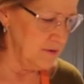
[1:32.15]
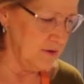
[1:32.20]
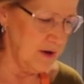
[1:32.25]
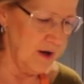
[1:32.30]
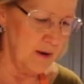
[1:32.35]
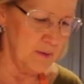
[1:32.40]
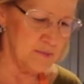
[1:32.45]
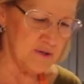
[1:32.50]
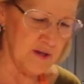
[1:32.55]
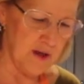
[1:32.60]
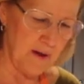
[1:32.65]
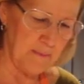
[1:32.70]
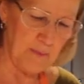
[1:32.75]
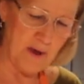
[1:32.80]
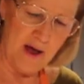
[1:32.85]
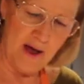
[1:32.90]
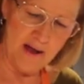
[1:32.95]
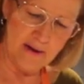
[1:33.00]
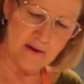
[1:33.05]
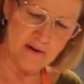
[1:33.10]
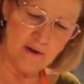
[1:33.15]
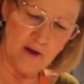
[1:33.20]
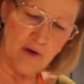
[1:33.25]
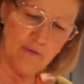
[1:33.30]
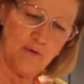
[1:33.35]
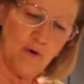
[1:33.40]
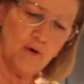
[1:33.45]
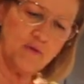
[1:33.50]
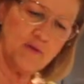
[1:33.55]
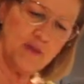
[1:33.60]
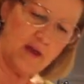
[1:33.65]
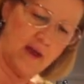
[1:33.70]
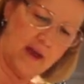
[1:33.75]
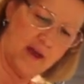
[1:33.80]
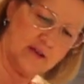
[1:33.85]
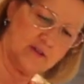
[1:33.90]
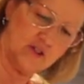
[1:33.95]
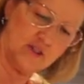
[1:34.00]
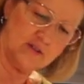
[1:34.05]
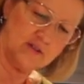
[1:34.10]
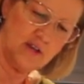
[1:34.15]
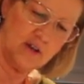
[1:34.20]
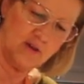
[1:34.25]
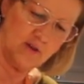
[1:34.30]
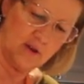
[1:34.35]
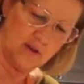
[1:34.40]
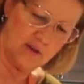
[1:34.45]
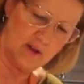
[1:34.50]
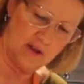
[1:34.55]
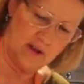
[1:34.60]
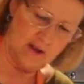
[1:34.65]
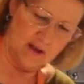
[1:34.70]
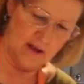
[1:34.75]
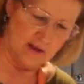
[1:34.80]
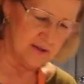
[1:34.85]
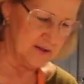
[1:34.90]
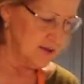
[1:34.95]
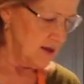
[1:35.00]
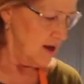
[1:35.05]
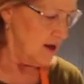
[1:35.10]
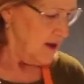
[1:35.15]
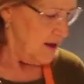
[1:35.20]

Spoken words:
comes up high enough over the edges here on the ends.